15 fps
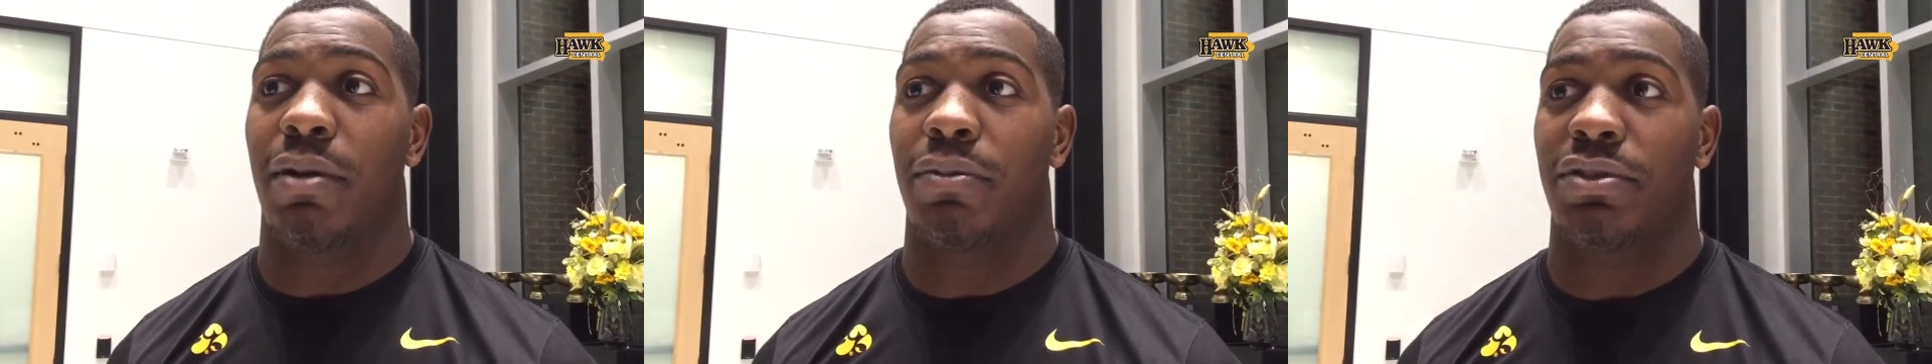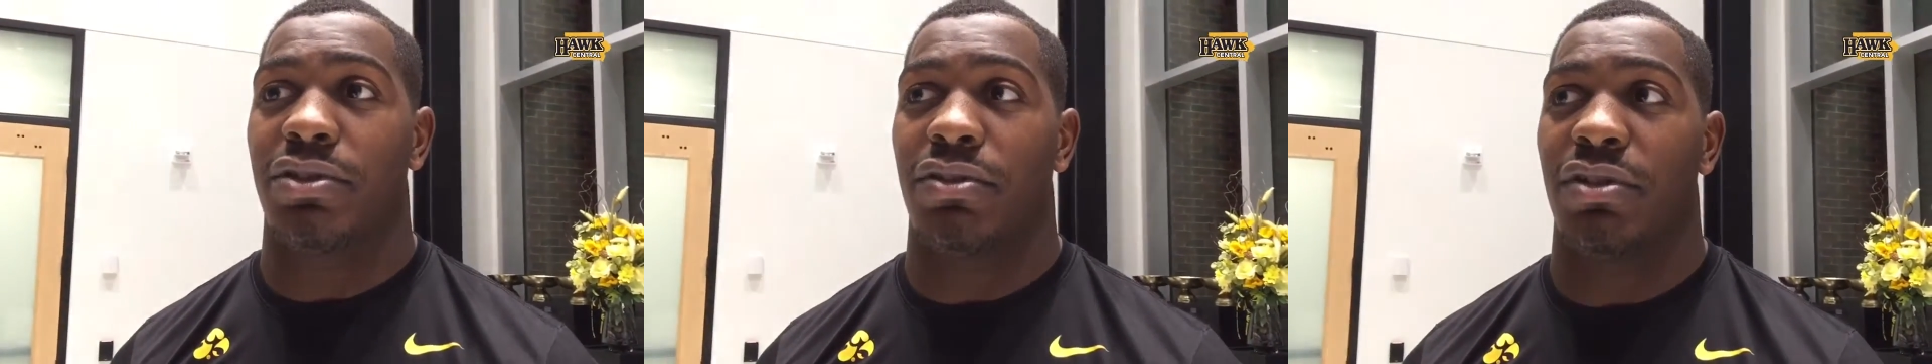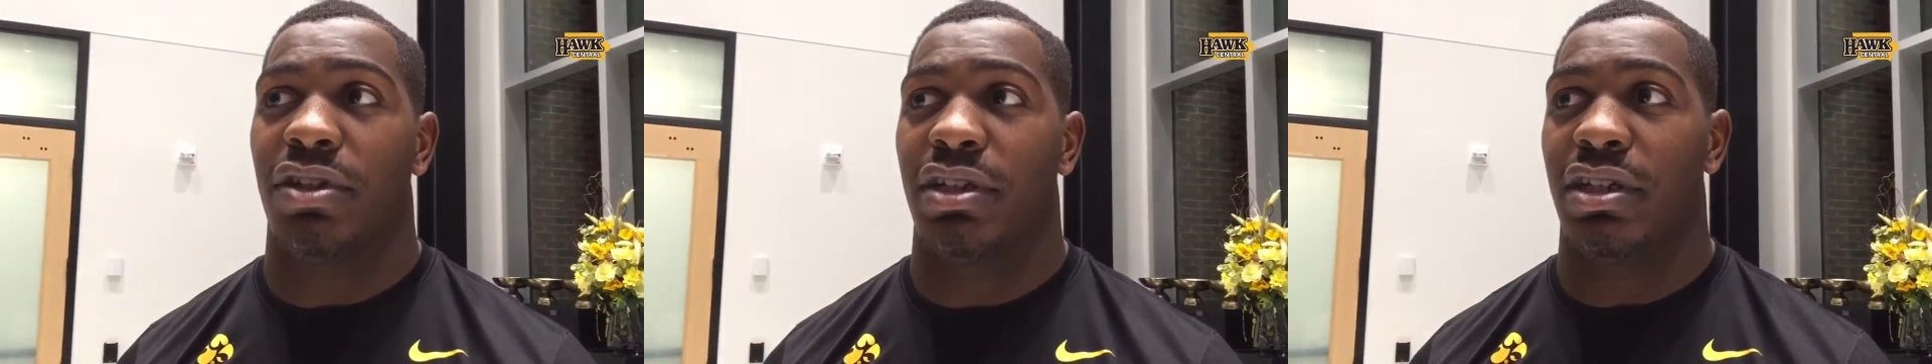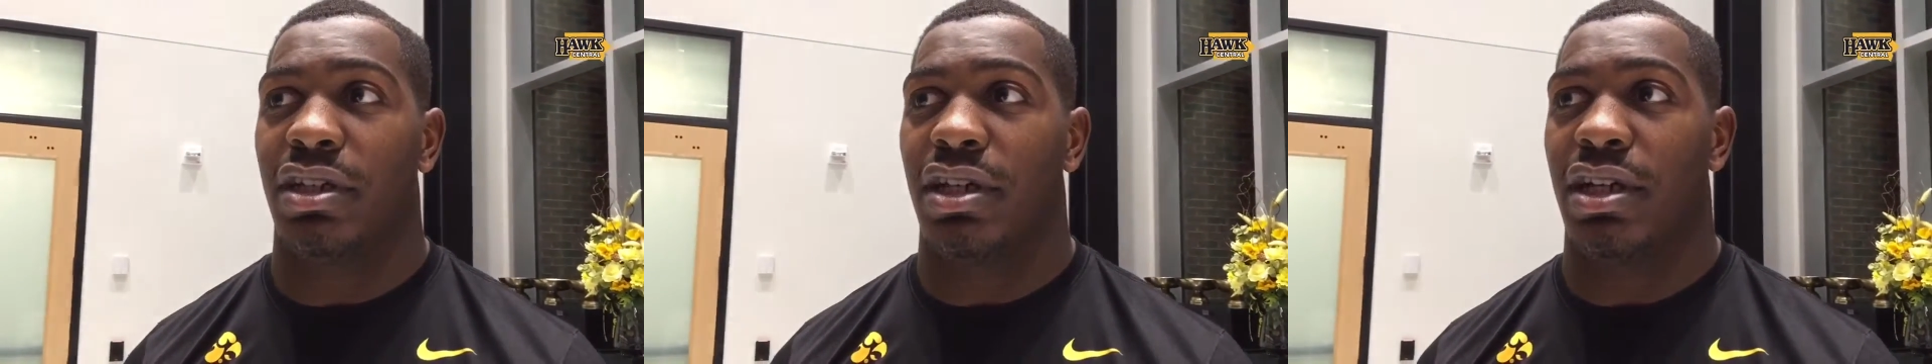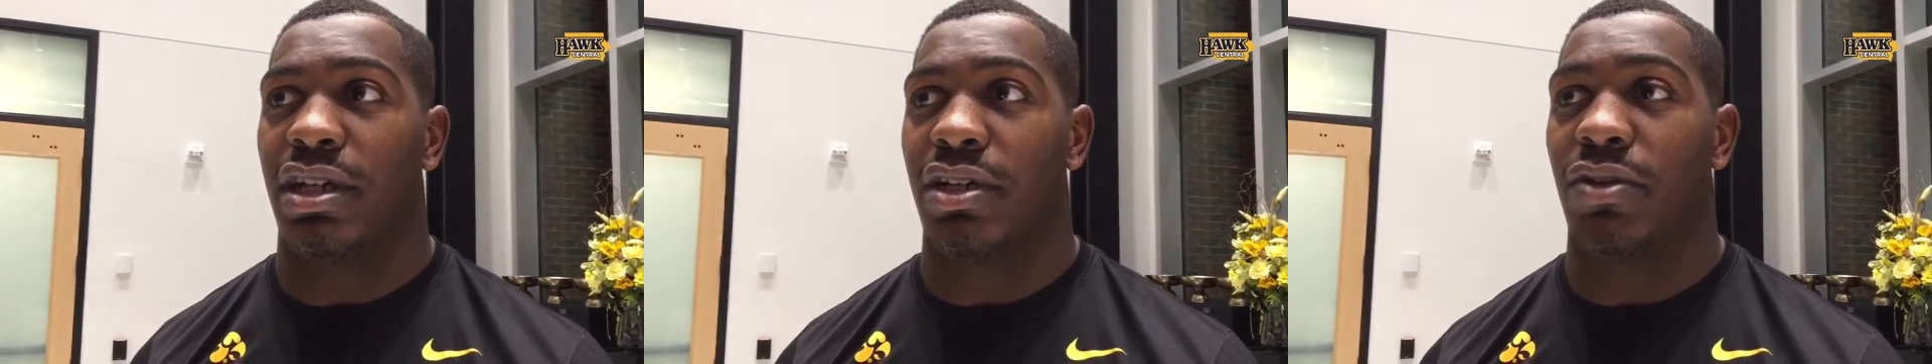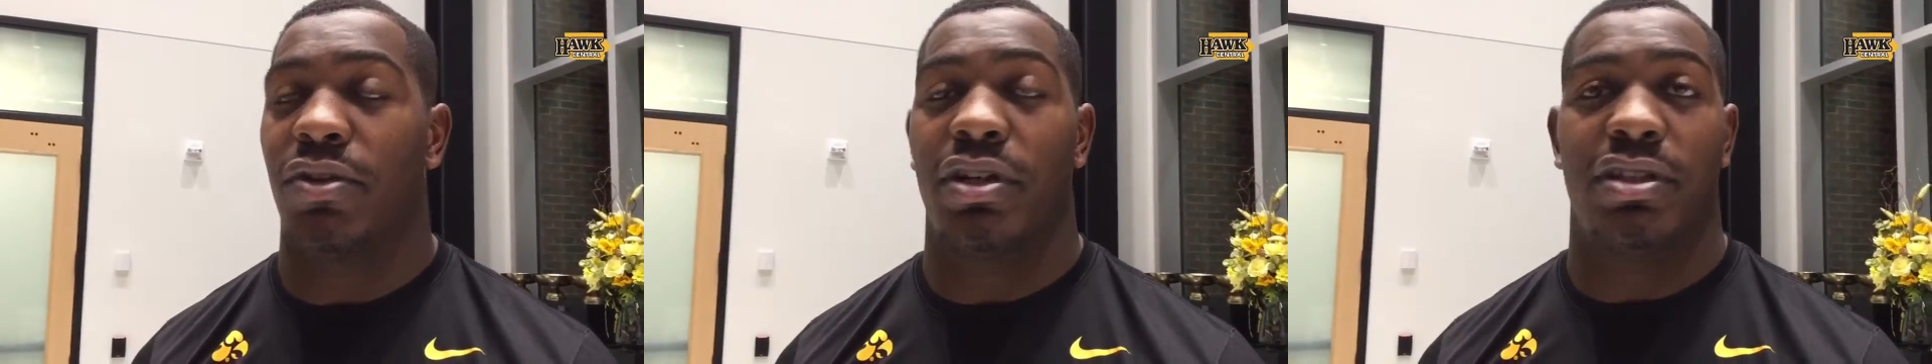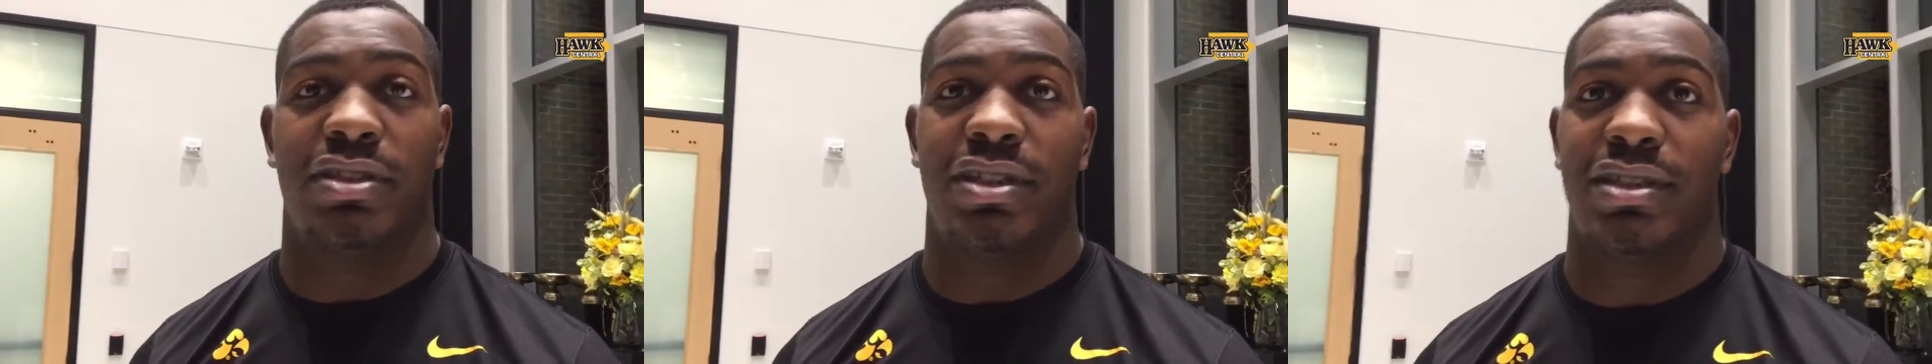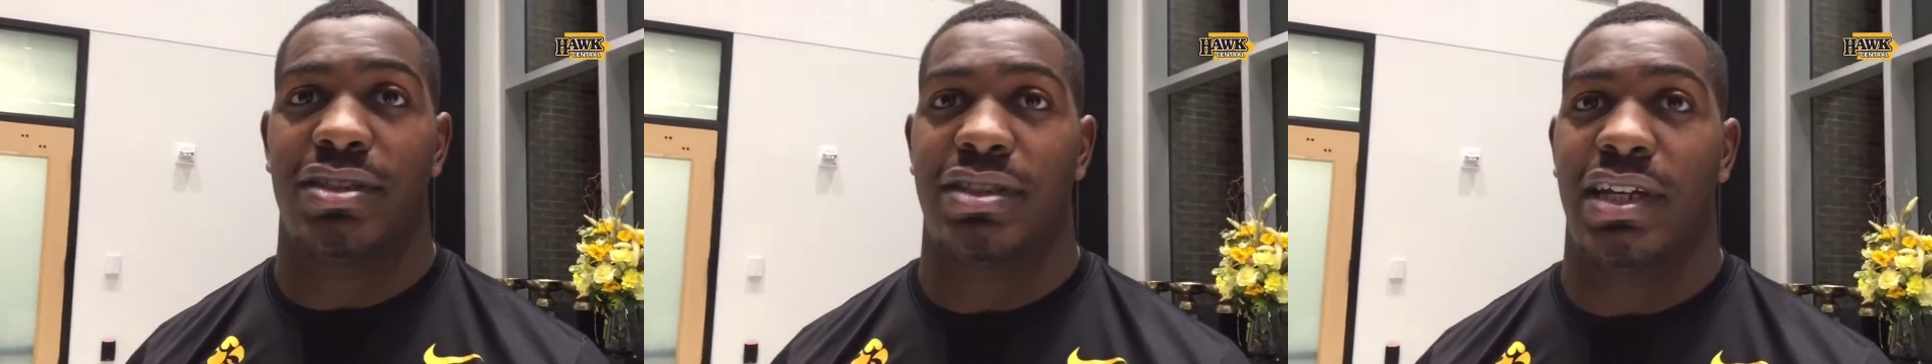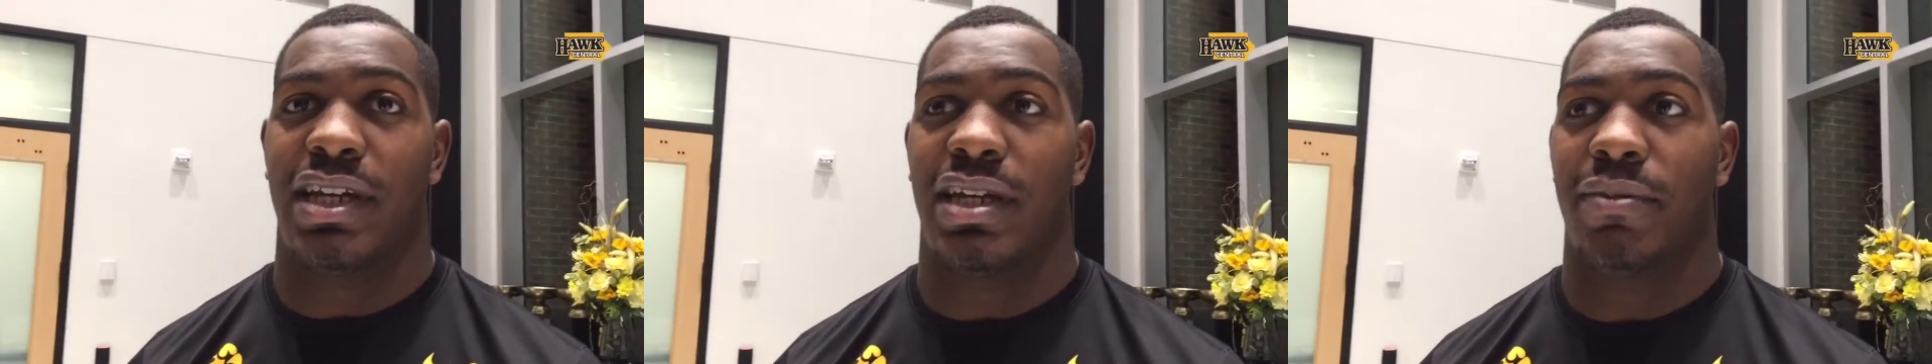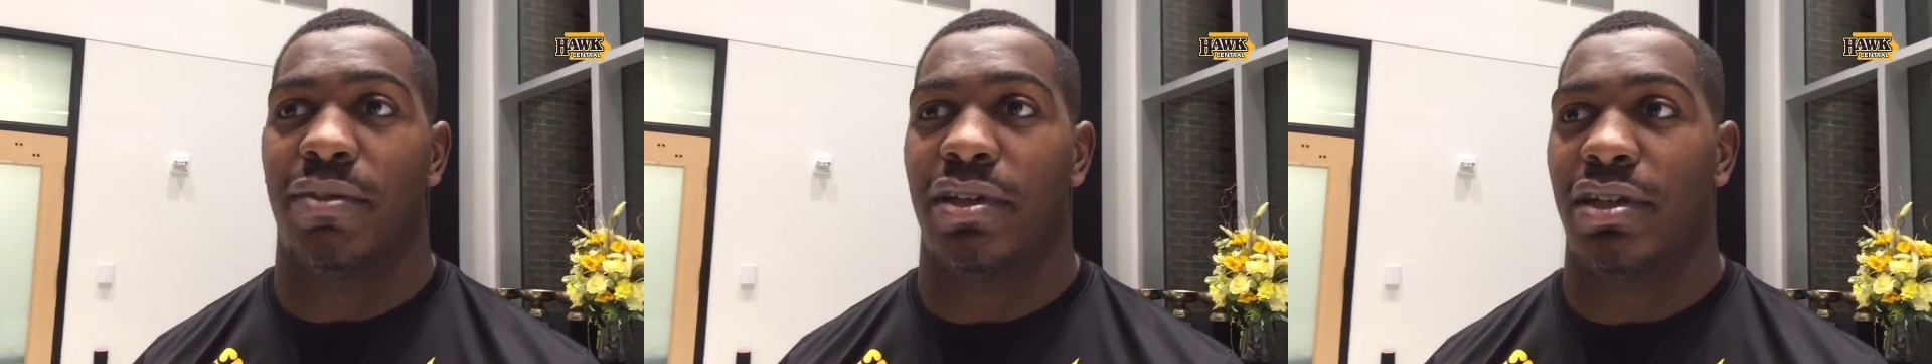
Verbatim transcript: opportunity uh, going into this game,